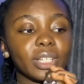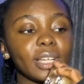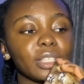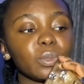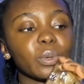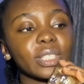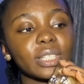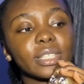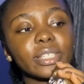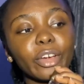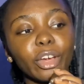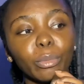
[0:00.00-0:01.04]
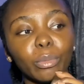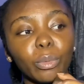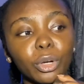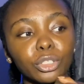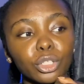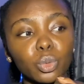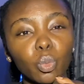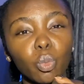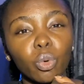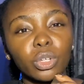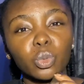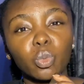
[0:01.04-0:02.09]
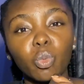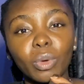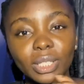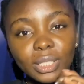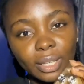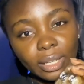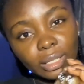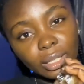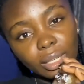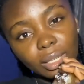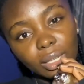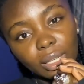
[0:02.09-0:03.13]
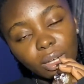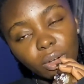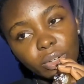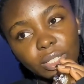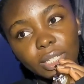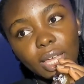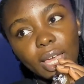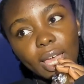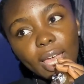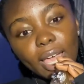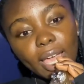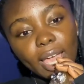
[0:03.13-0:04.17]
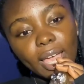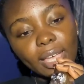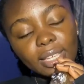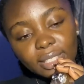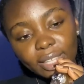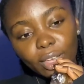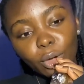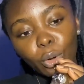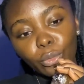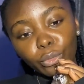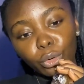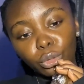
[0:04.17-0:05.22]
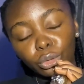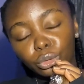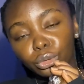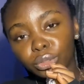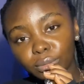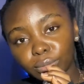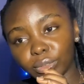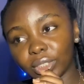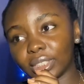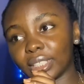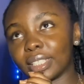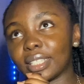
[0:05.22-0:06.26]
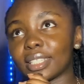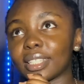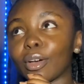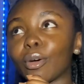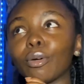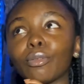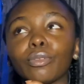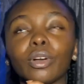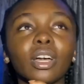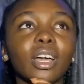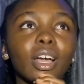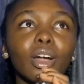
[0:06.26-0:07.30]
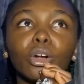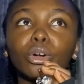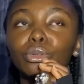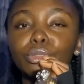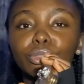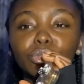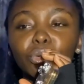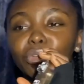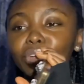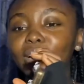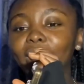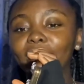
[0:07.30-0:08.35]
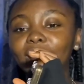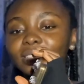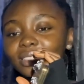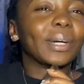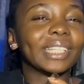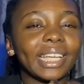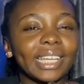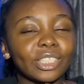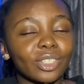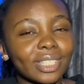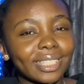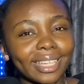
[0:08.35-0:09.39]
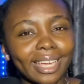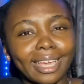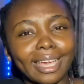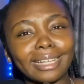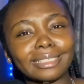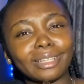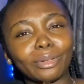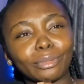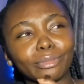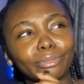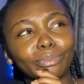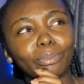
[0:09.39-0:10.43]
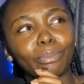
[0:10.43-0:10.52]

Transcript: The ending wasn't terrible, but it just was wasted because instead of on good footing, instead of good storyline, but then you just ended off